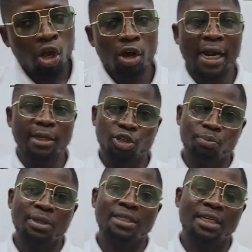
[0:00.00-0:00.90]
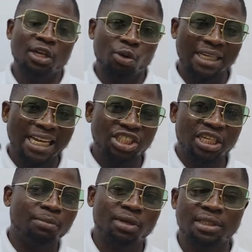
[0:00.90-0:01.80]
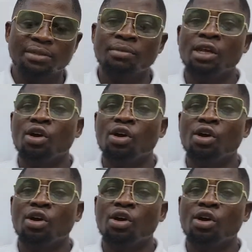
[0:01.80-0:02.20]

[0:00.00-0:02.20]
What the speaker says: All right, so please click on that share button.